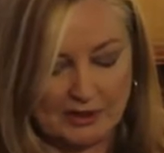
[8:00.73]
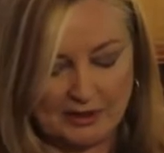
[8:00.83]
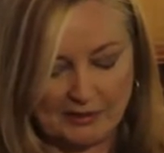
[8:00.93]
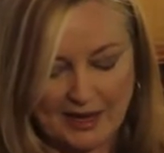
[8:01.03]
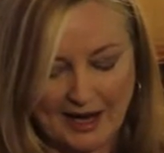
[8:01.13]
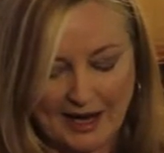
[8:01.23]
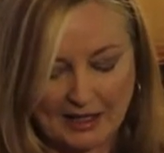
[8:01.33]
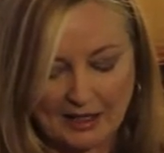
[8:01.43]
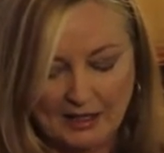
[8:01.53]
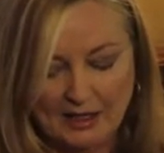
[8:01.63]
in
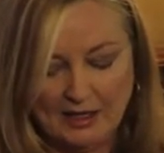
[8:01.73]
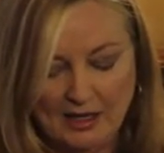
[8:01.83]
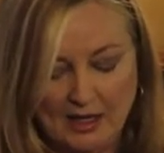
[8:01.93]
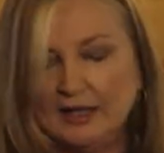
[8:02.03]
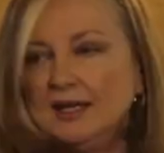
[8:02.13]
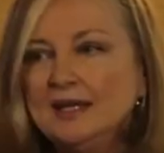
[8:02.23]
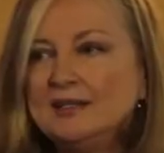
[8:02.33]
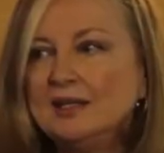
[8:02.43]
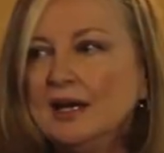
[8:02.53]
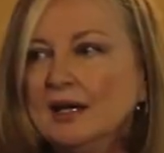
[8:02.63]
Iraq, and he
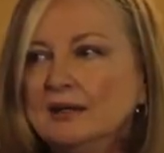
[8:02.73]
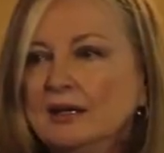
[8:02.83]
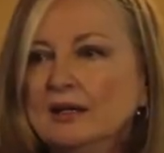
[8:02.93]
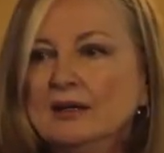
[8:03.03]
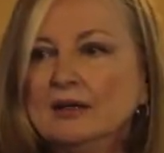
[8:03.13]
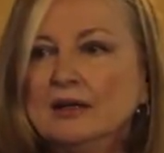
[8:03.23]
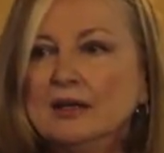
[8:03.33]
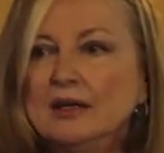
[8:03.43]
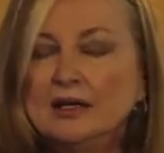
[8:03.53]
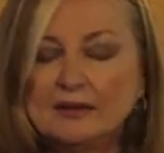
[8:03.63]
said
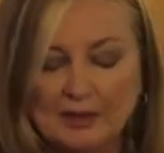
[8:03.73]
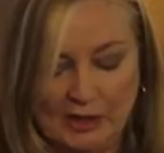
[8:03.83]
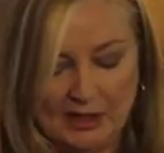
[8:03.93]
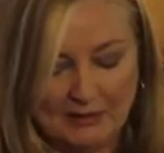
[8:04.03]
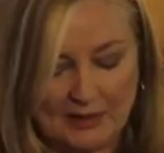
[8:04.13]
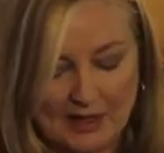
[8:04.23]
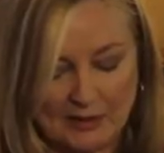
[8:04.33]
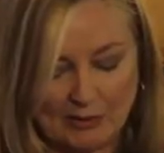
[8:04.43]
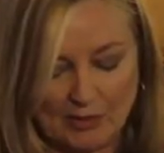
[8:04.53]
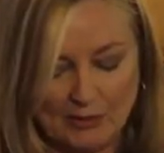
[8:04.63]
at that meeting
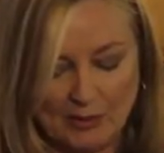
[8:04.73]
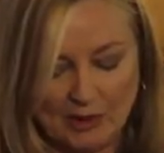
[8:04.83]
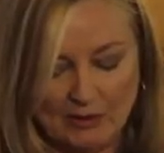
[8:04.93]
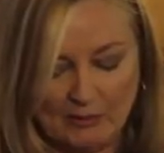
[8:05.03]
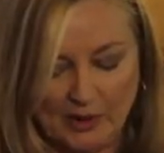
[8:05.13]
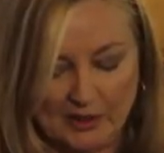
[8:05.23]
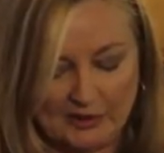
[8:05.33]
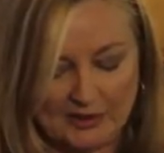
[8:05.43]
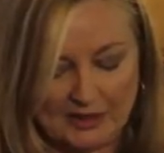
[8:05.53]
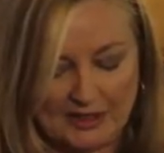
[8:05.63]
that there were more
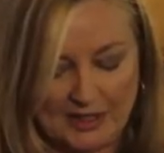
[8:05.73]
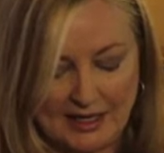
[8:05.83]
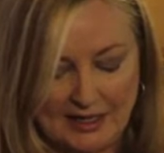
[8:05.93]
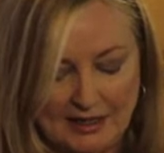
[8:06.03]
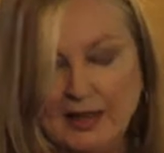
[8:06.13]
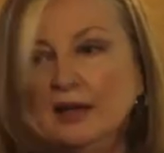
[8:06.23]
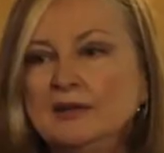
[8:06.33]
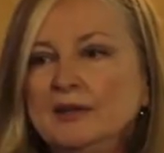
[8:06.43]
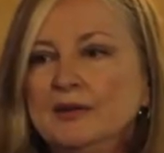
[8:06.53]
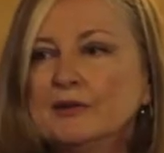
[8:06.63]
martyrs today
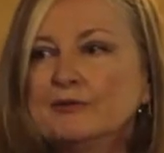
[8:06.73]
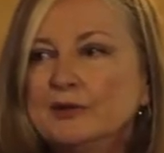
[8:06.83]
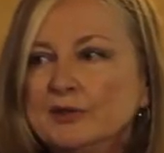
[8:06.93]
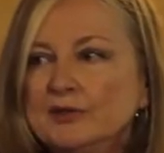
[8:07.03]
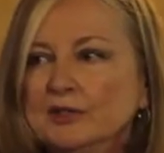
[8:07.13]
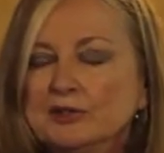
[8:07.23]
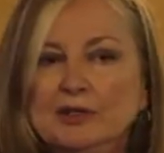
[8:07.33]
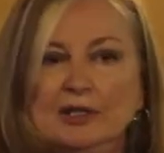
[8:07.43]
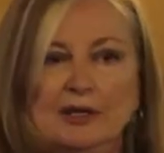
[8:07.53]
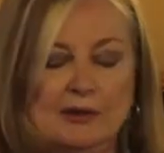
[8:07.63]
than in the first
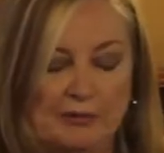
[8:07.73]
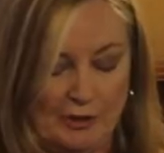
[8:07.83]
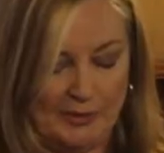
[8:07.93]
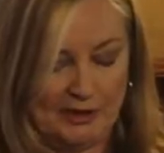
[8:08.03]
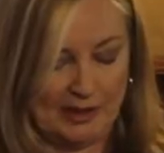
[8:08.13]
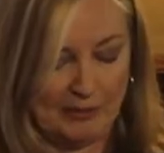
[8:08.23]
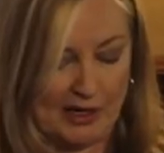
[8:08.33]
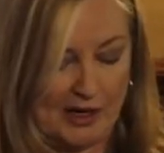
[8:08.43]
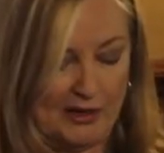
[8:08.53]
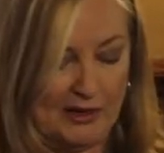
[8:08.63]
century of the Roman
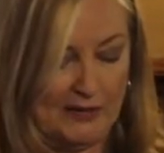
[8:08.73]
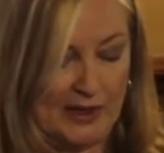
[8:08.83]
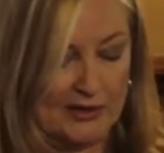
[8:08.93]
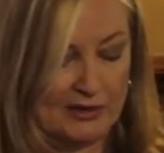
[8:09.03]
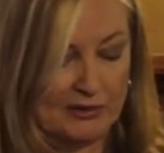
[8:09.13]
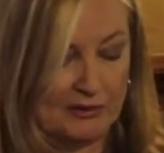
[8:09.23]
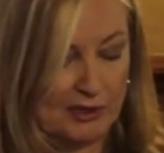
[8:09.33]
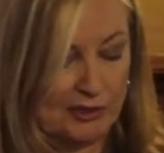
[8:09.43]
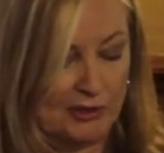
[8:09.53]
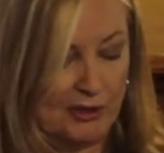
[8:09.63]
Empire, and that is
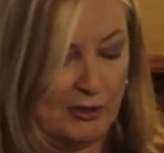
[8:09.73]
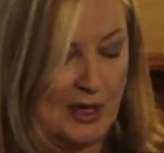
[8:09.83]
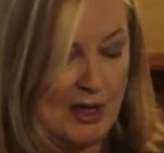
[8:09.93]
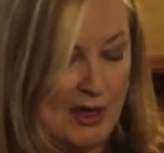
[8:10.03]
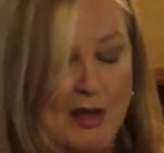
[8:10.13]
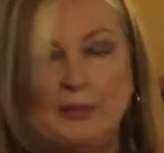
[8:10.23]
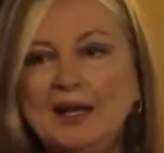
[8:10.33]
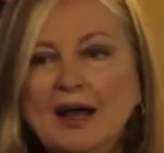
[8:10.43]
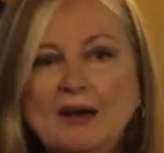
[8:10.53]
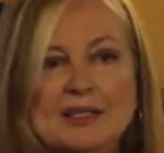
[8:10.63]
certainly true.
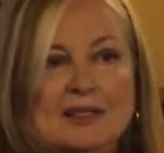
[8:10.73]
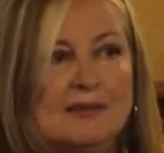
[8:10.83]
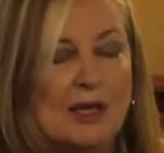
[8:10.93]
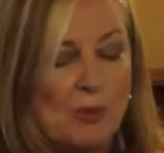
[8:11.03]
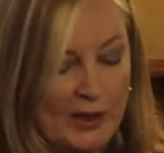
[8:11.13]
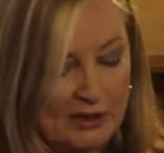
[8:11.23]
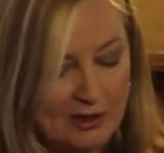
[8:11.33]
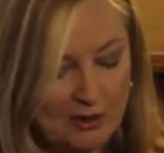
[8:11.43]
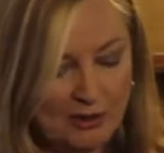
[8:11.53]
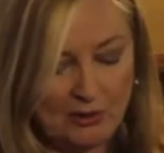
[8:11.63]
But how is it that we
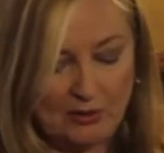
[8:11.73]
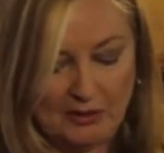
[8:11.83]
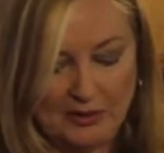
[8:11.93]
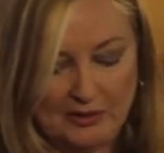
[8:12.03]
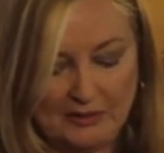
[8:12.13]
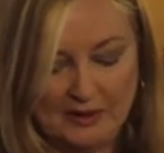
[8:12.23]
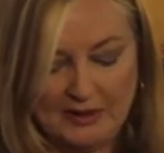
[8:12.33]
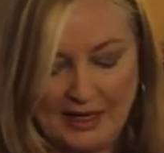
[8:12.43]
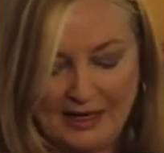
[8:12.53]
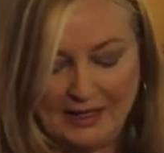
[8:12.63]
know the
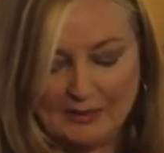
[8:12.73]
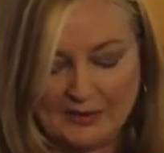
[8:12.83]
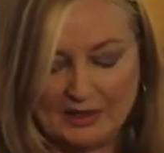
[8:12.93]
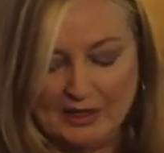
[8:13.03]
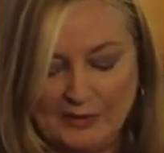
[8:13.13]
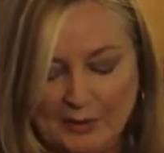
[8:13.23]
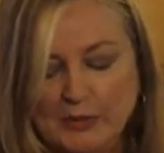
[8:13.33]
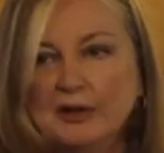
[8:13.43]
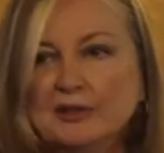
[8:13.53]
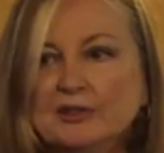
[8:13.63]
names of the
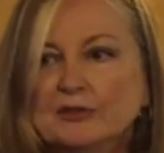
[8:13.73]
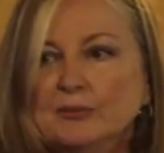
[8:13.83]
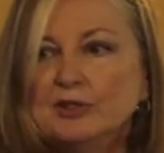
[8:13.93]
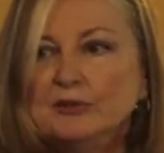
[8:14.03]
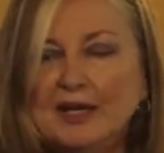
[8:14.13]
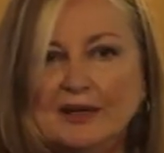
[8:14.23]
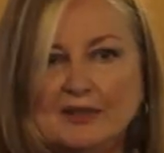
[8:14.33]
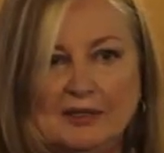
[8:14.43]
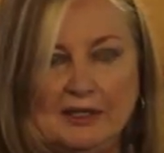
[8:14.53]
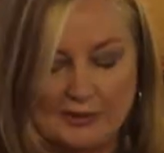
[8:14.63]
martyrs from
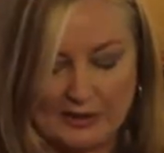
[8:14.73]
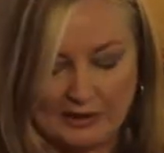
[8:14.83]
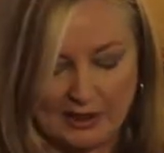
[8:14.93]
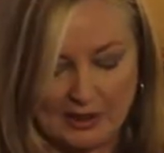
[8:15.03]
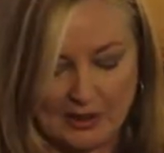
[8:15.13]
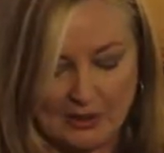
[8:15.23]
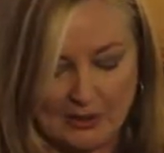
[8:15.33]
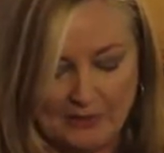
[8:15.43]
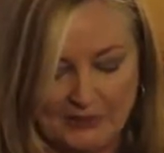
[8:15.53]
2,000 years ago?